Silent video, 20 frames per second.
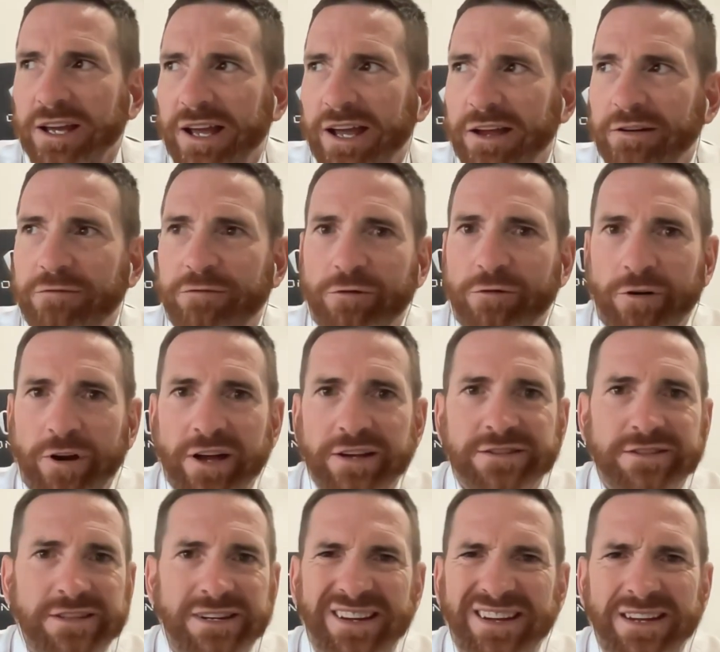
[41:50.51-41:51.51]
And for
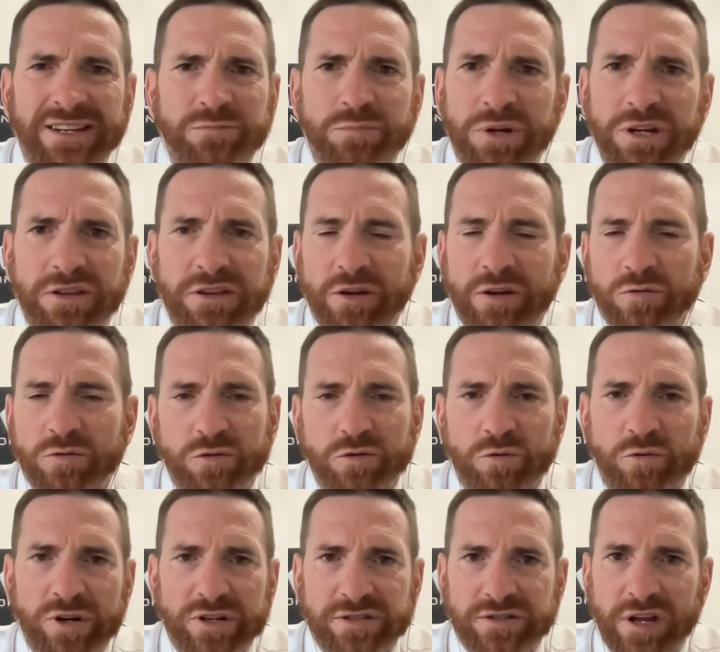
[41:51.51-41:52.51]
us, his big thing was
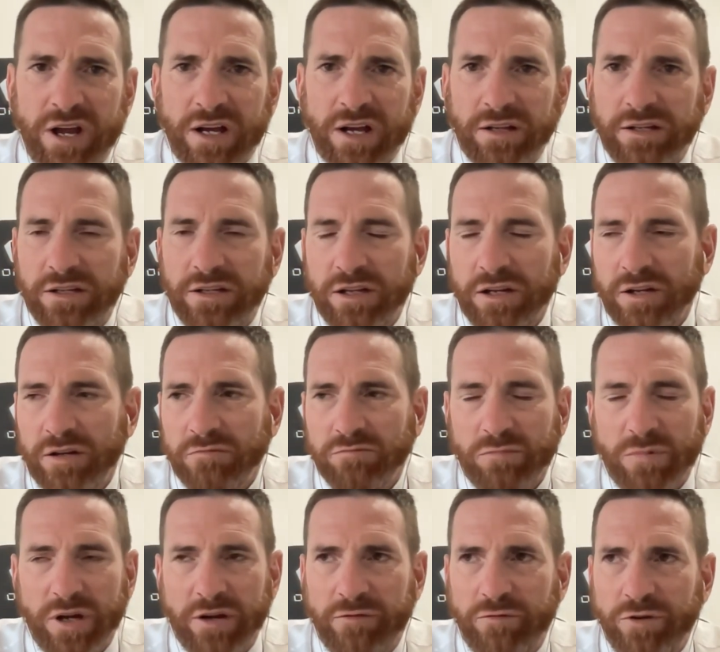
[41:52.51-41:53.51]
always tackling. You know,
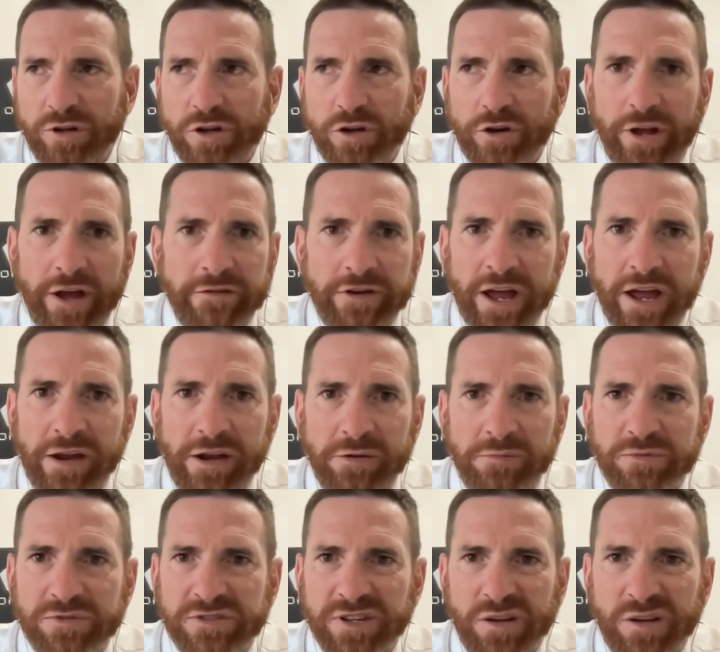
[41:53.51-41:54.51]
if we got over
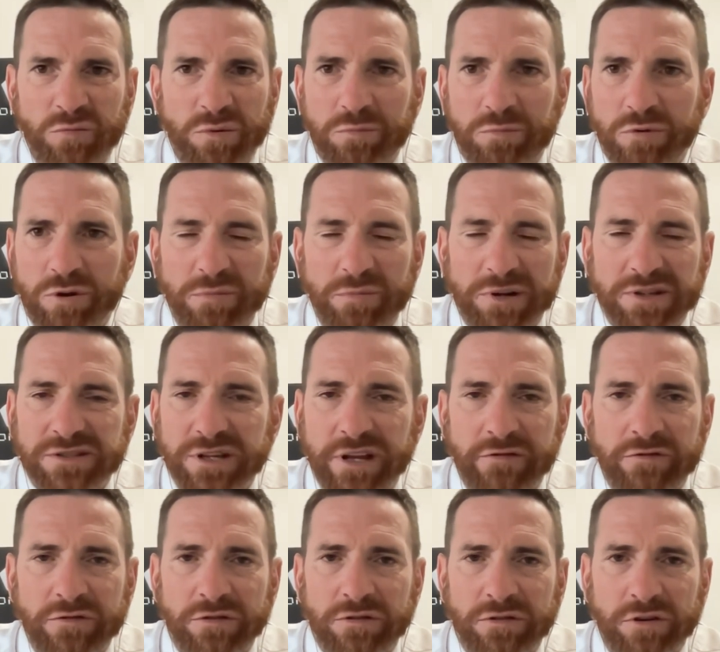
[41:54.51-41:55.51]
80%, we pretty much
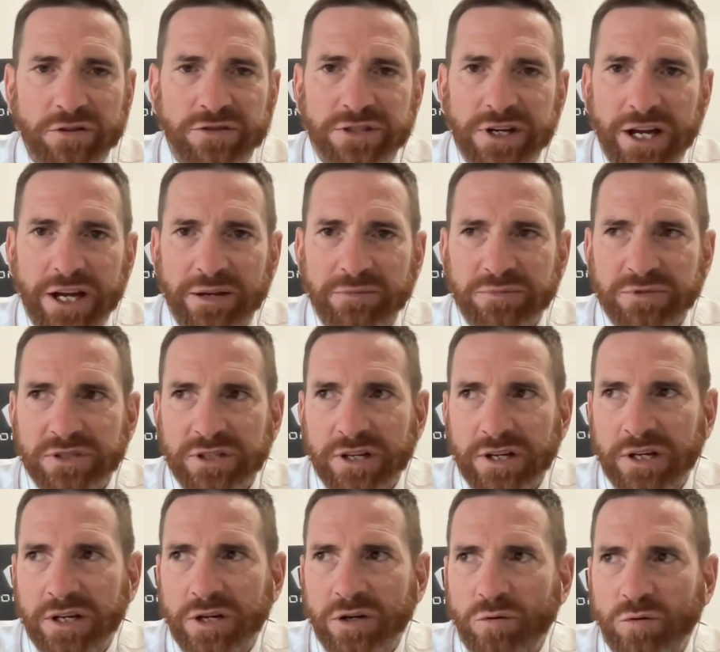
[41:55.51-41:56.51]
never lost games.
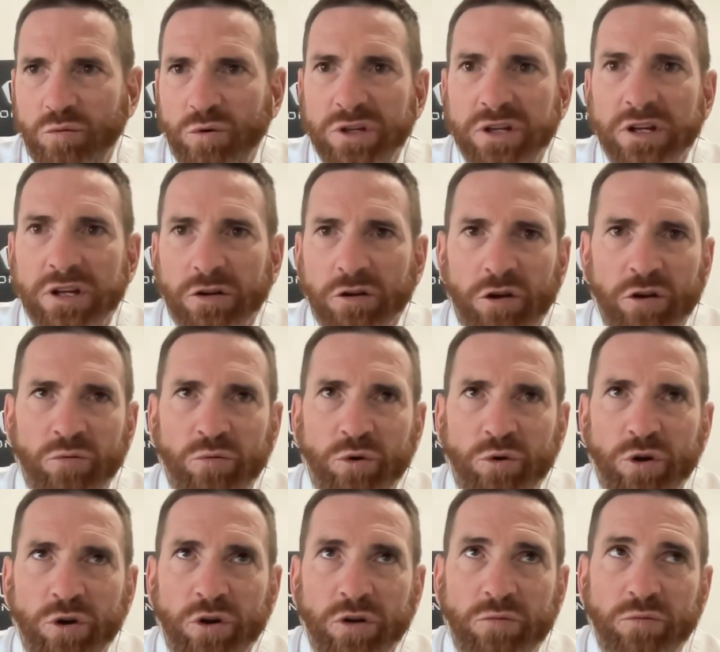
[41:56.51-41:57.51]
We did a lot of
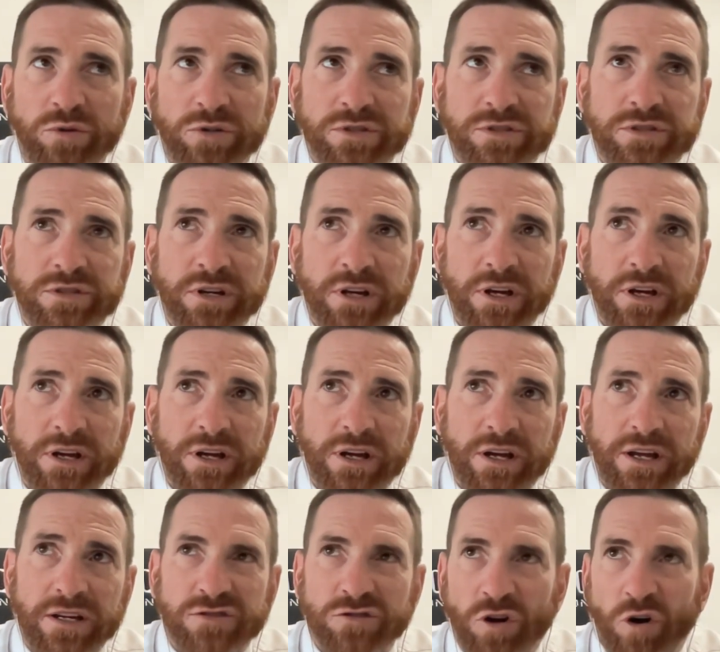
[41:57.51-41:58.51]
work, which
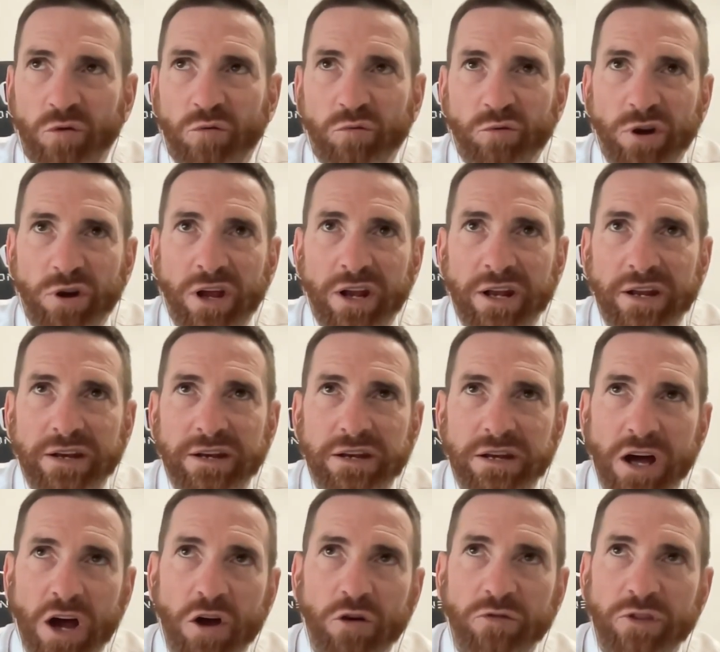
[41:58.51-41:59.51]
is not really
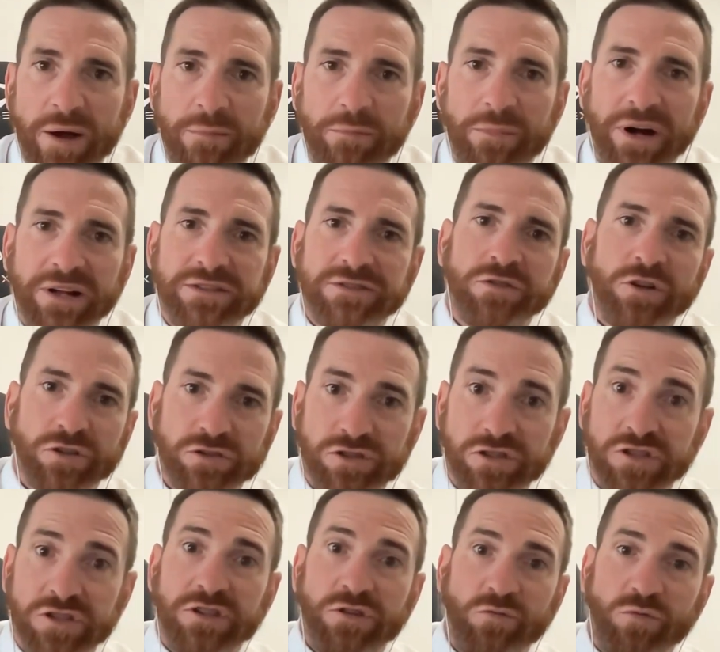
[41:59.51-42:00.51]
known that much, not
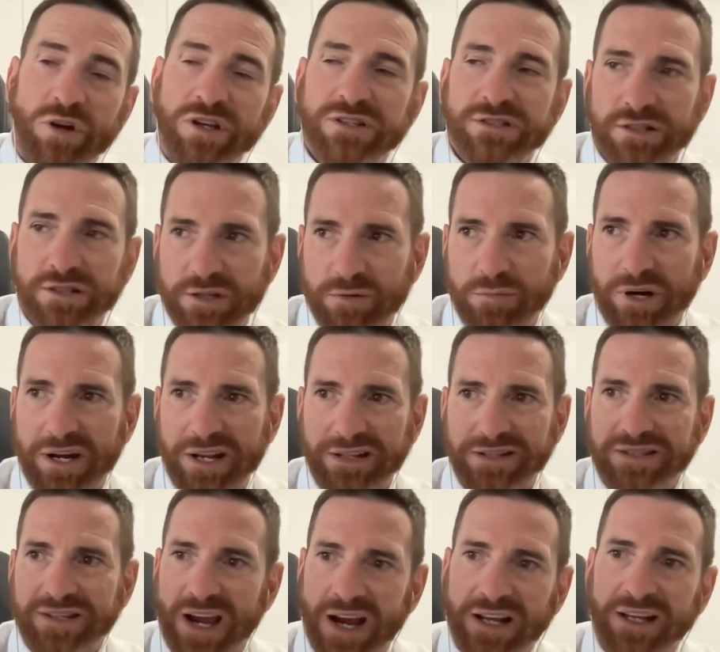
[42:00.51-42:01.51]
just in wrestling, but in
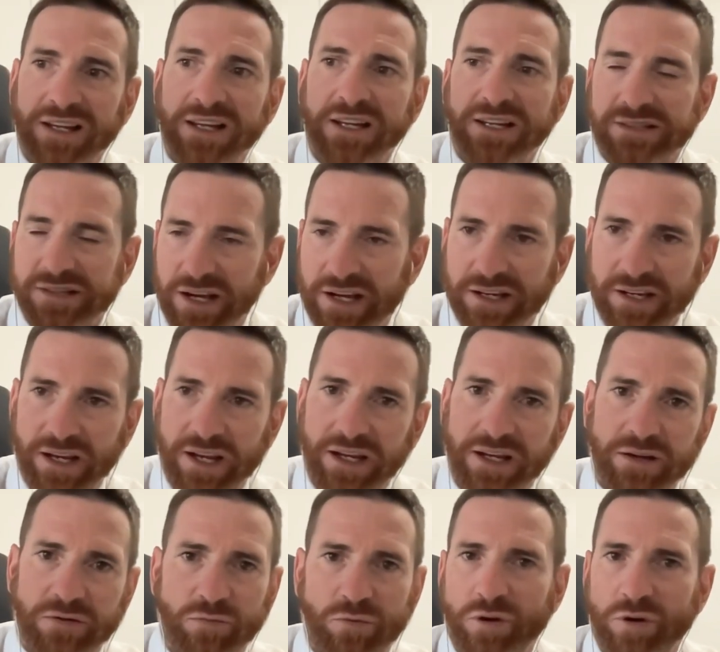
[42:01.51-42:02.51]
tackling technique.
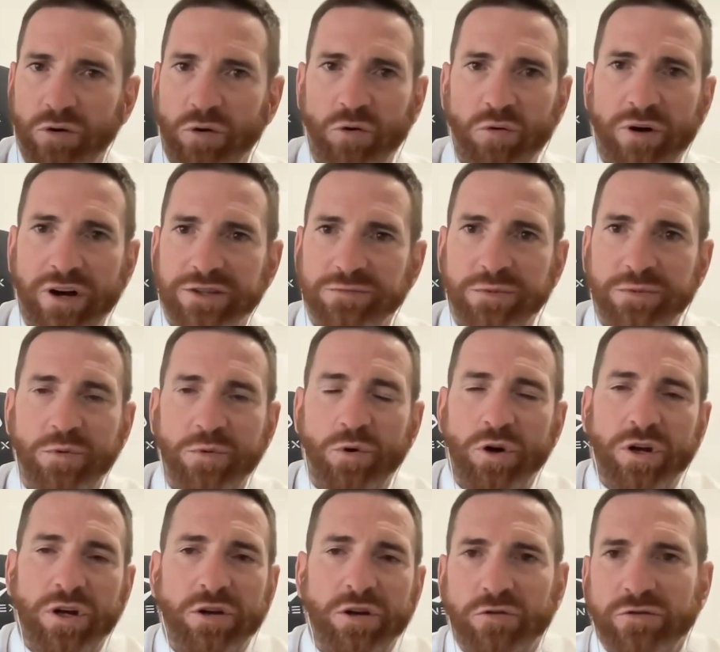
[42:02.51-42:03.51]
We'd always be
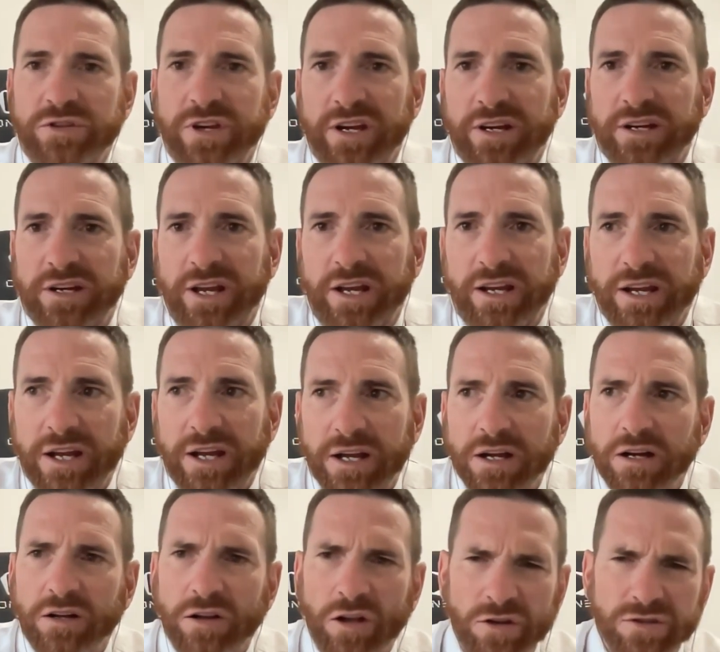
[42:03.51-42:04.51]
working on technique,
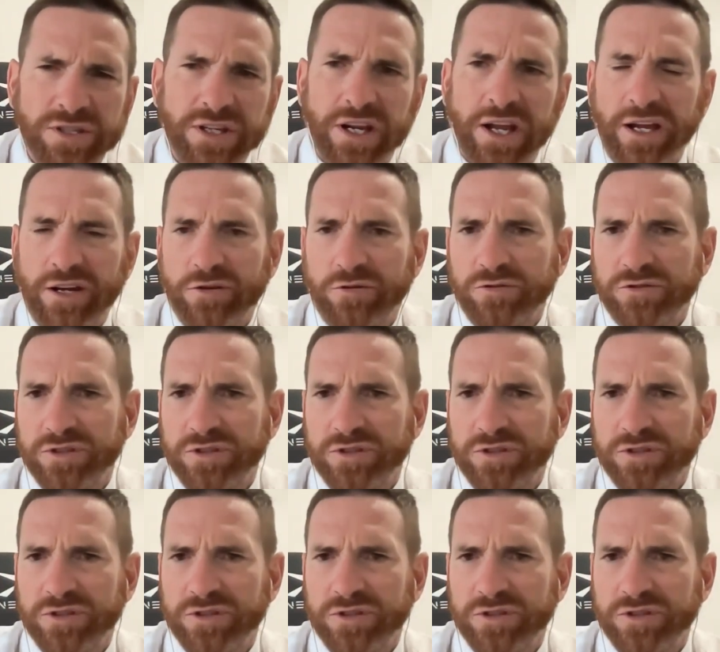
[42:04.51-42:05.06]
closing angles,